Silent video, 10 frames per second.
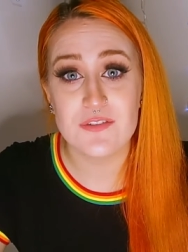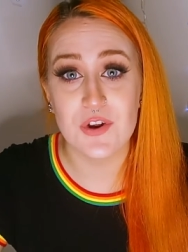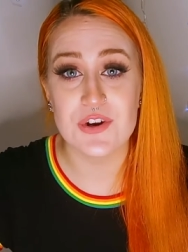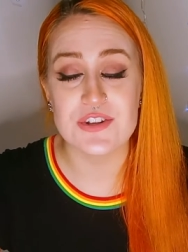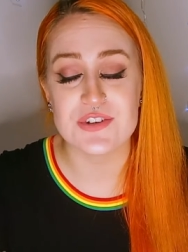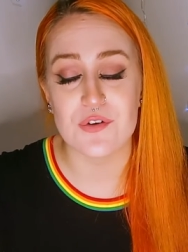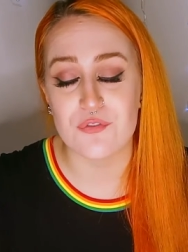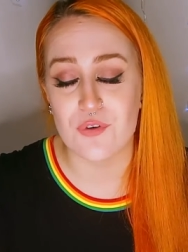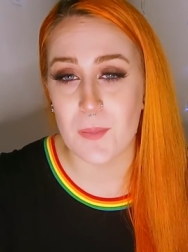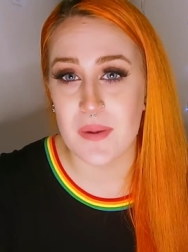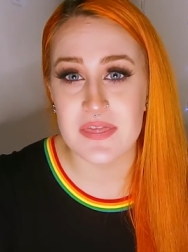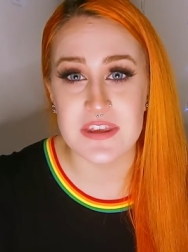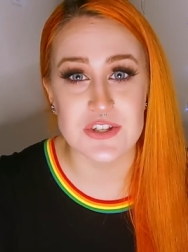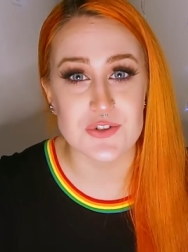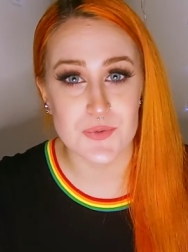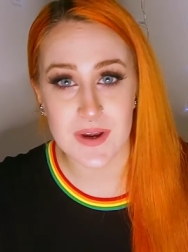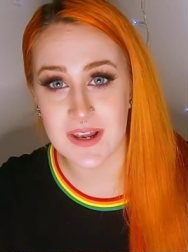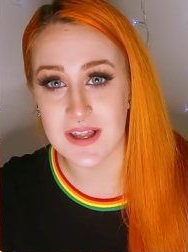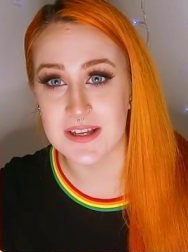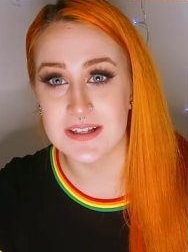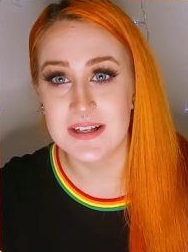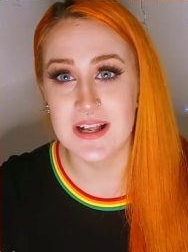noticed from the trailer